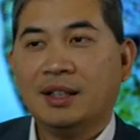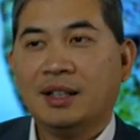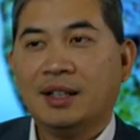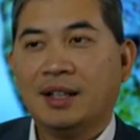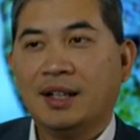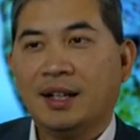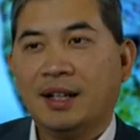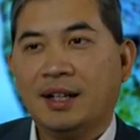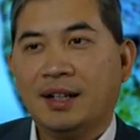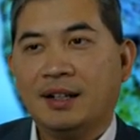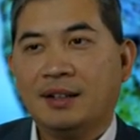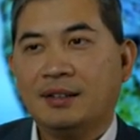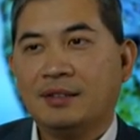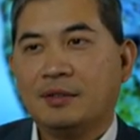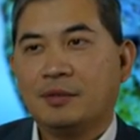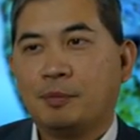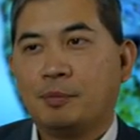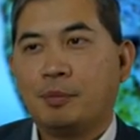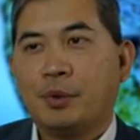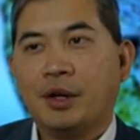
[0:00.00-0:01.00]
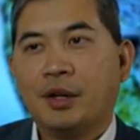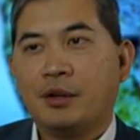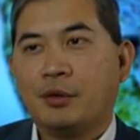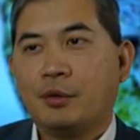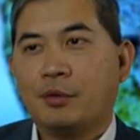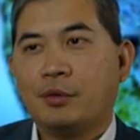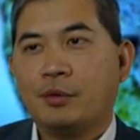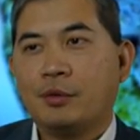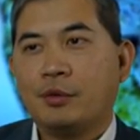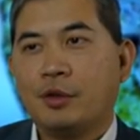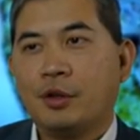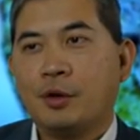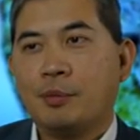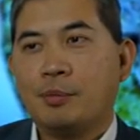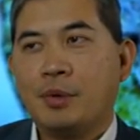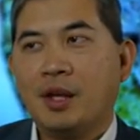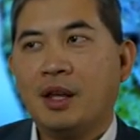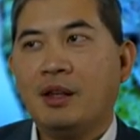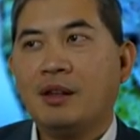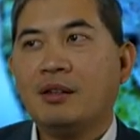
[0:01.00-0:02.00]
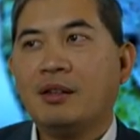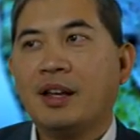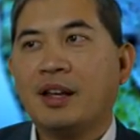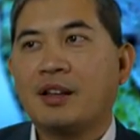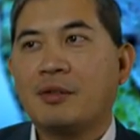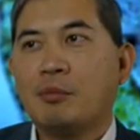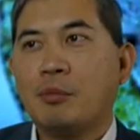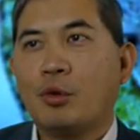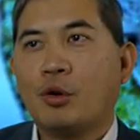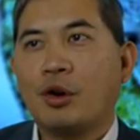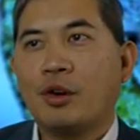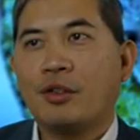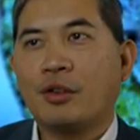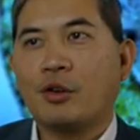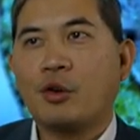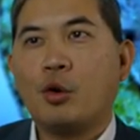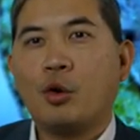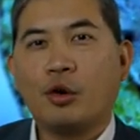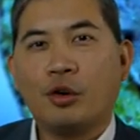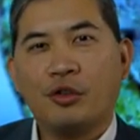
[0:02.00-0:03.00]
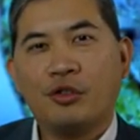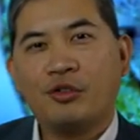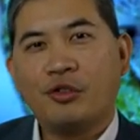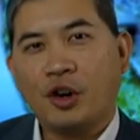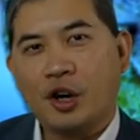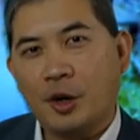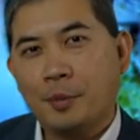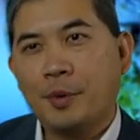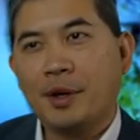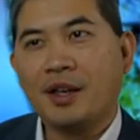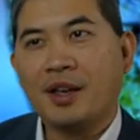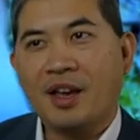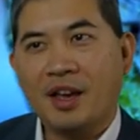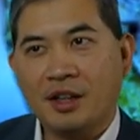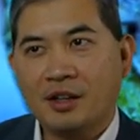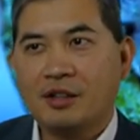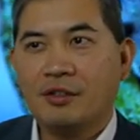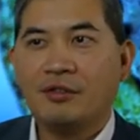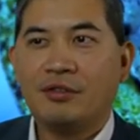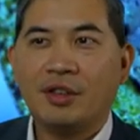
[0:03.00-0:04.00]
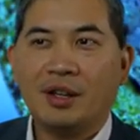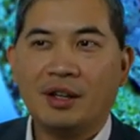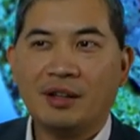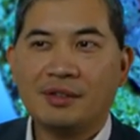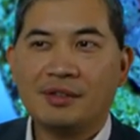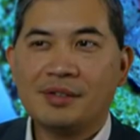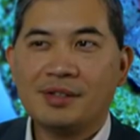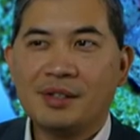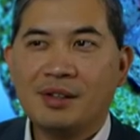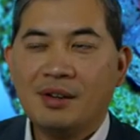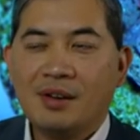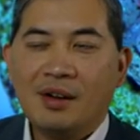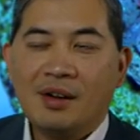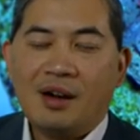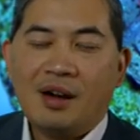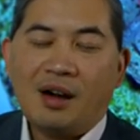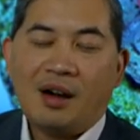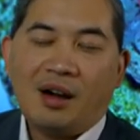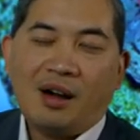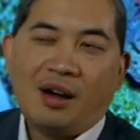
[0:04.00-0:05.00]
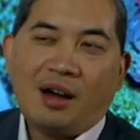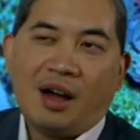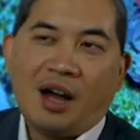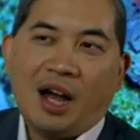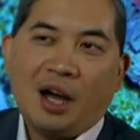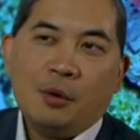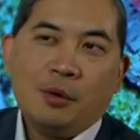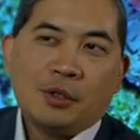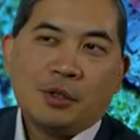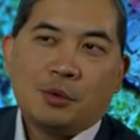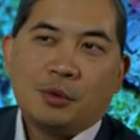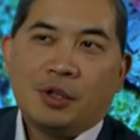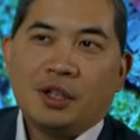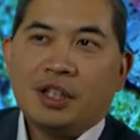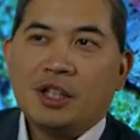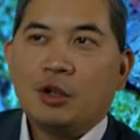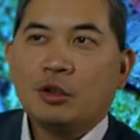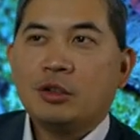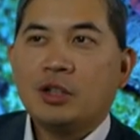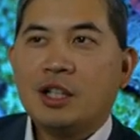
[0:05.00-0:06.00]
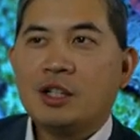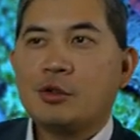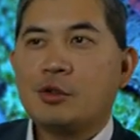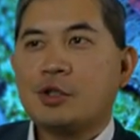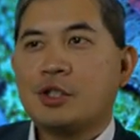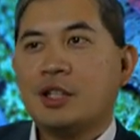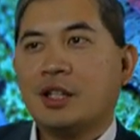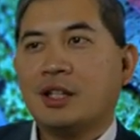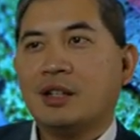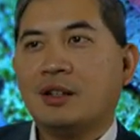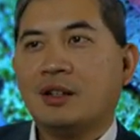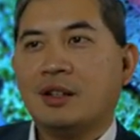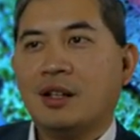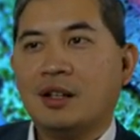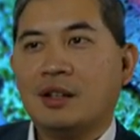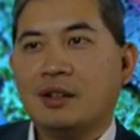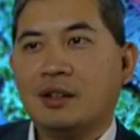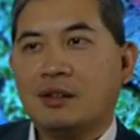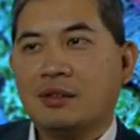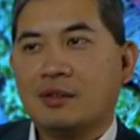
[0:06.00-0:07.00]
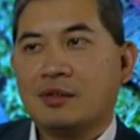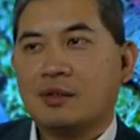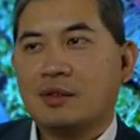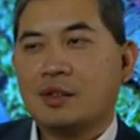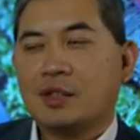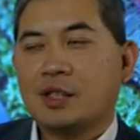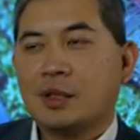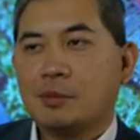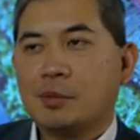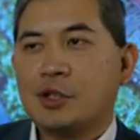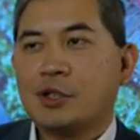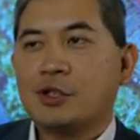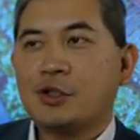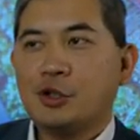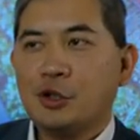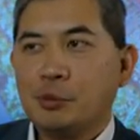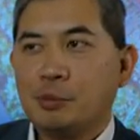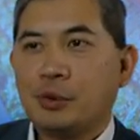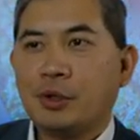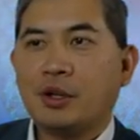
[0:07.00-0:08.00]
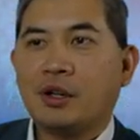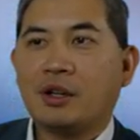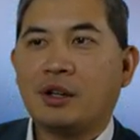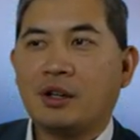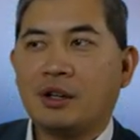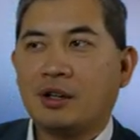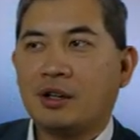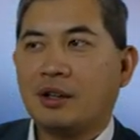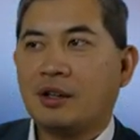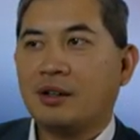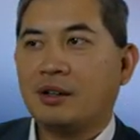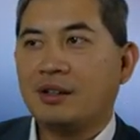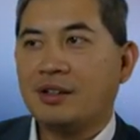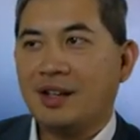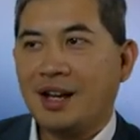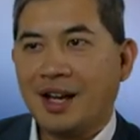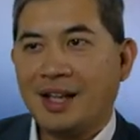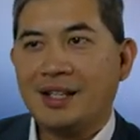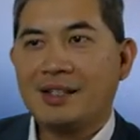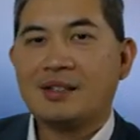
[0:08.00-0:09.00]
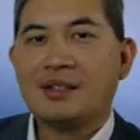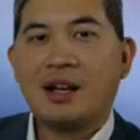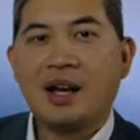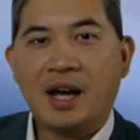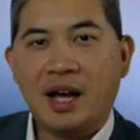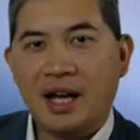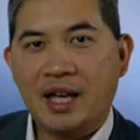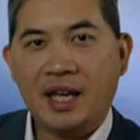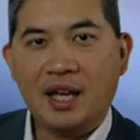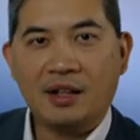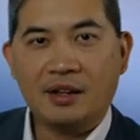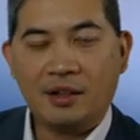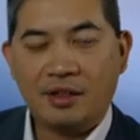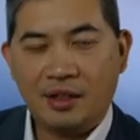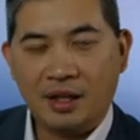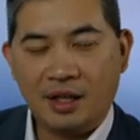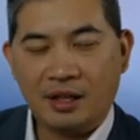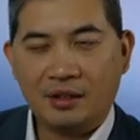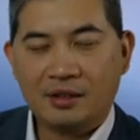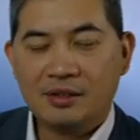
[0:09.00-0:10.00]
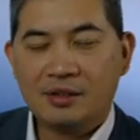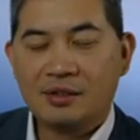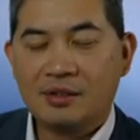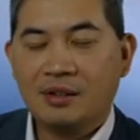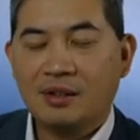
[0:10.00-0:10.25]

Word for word: Uh, but you know, being like more on the coral farming end of things, I was really only interested in, in some super nice high end things